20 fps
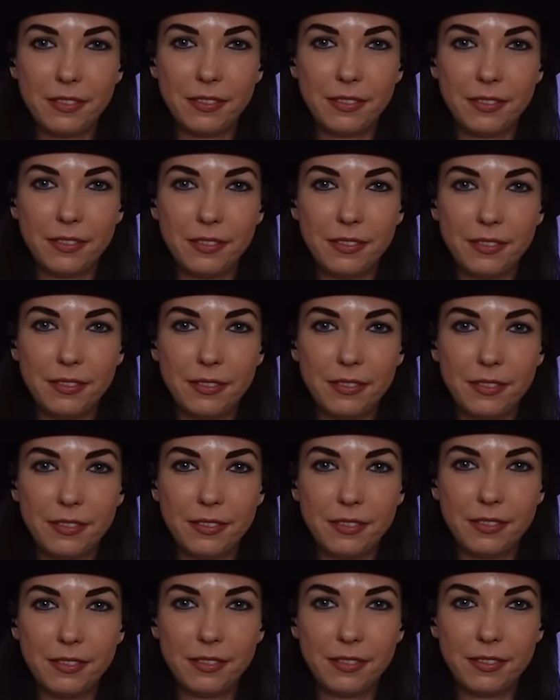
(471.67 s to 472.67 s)

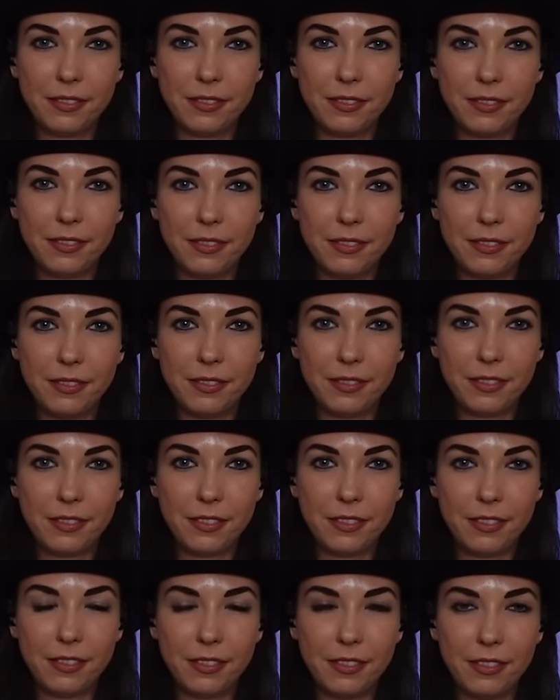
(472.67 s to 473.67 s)

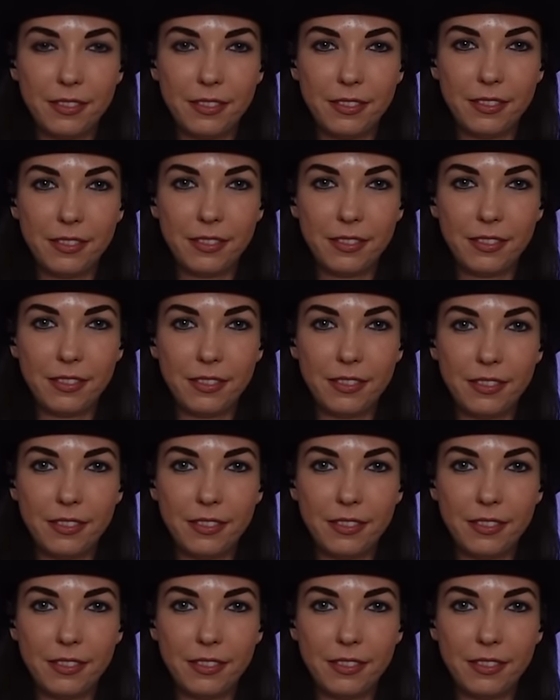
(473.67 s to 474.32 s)
(silent)